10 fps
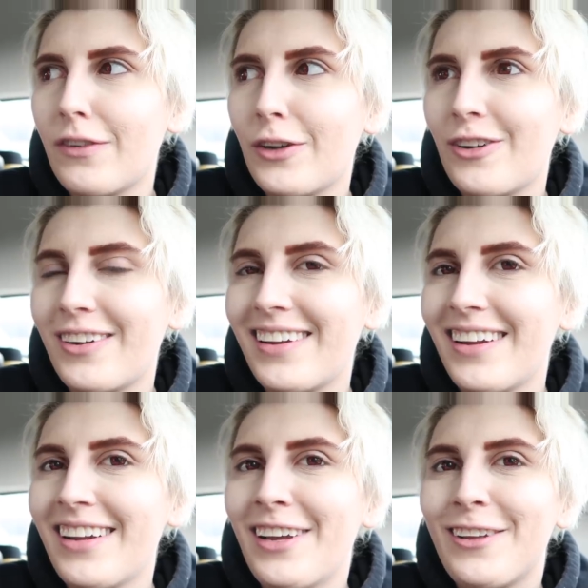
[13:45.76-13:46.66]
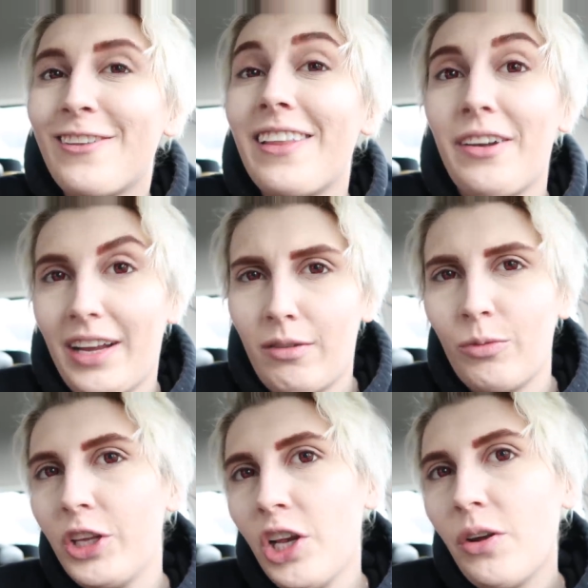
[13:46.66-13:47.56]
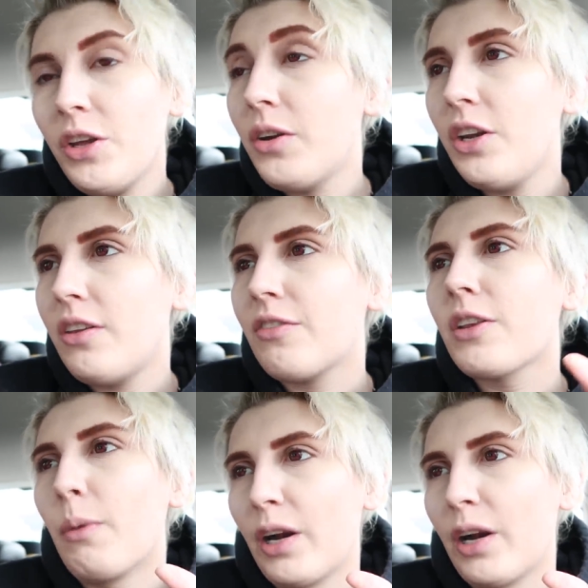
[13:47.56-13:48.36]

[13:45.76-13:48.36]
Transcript: food. So then they were like, you know, you can use it for the